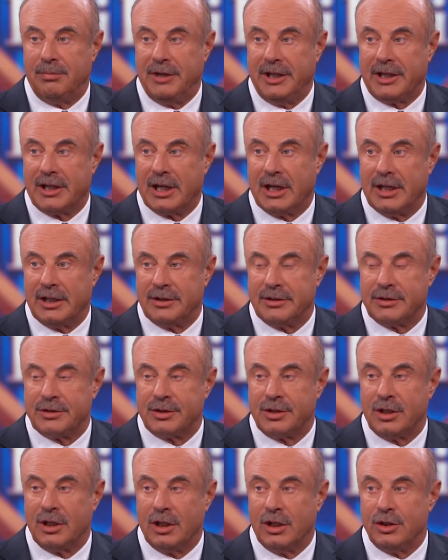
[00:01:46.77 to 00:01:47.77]

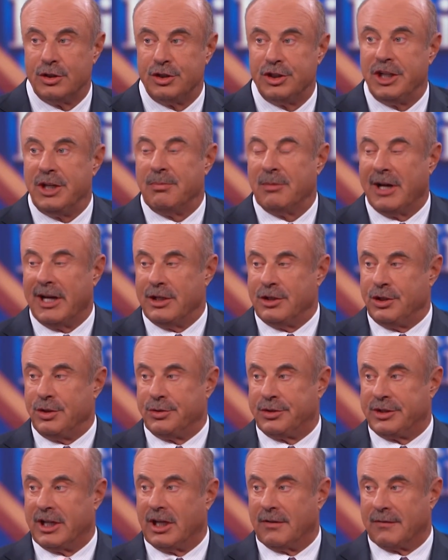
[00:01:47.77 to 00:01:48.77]
because she made
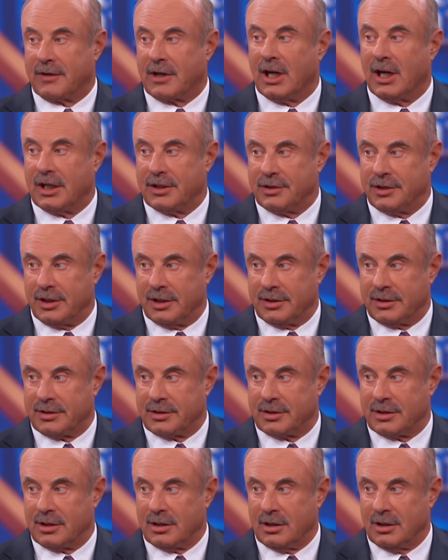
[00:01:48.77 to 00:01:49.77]
you
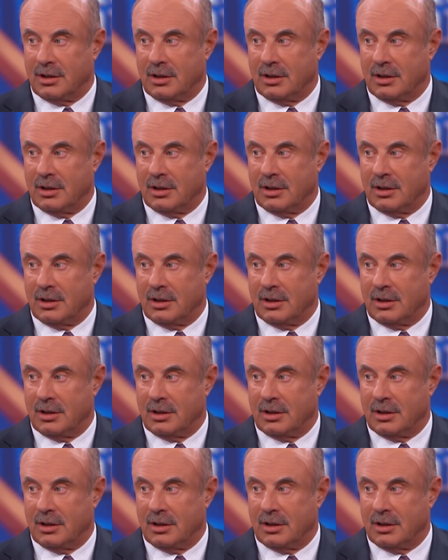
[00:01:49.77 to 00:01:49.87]
self-conscious,